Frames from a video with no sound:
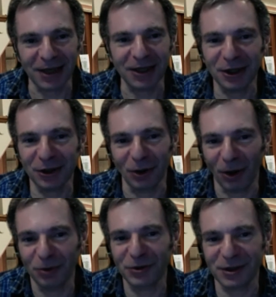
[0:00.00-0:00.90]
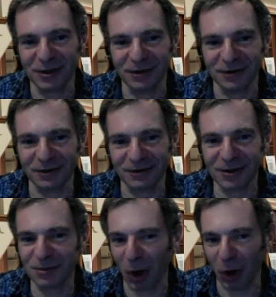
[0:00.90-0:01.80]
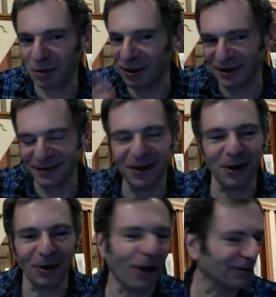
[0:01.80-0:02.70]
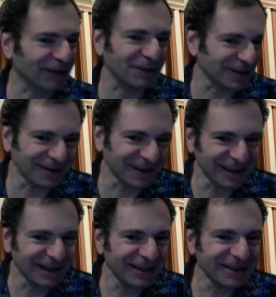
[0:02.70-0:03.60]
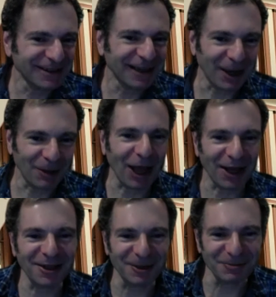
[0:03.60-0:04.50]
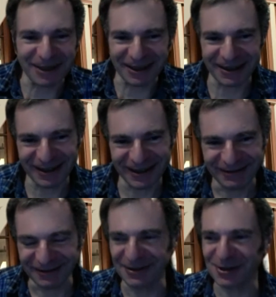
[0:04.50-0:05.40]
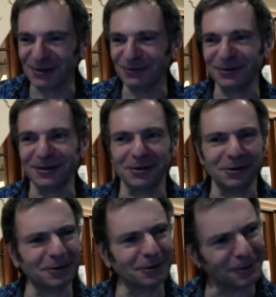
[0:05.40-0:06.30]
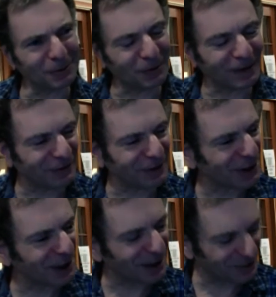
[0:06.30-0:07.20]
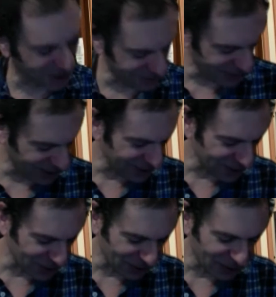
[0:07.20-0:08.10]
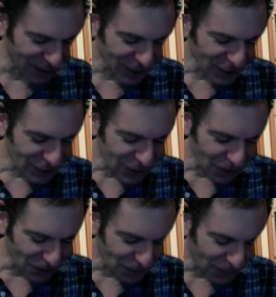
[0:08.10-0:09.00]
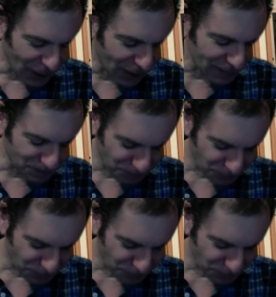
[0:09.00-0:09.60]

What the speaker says: hear oaths and smoke and, I mean, apocalyptic vision for the third movement of the Tchaikovsky Violin Concerto. So,